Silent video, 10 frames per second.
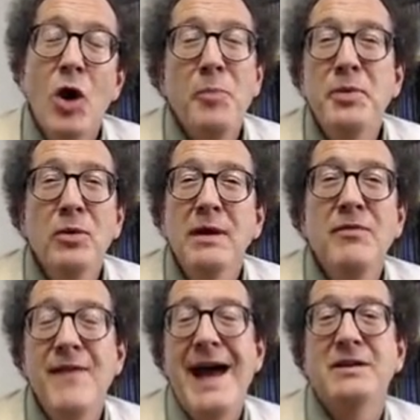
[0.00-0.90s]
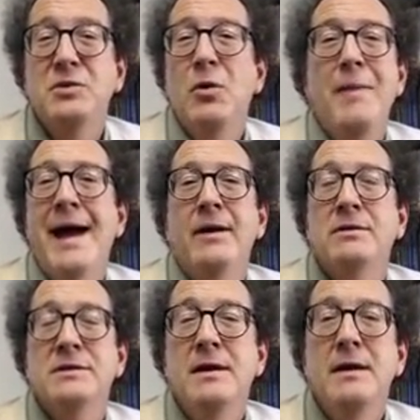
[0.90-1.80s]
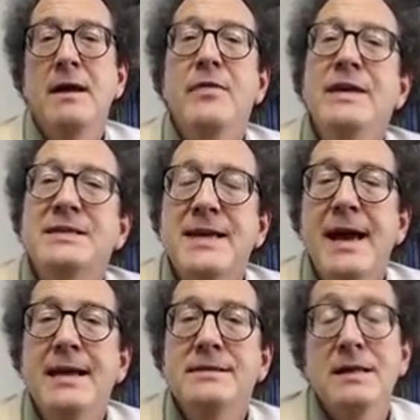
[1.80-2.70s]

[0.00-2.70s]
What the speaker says: are purely factual matters. In this case,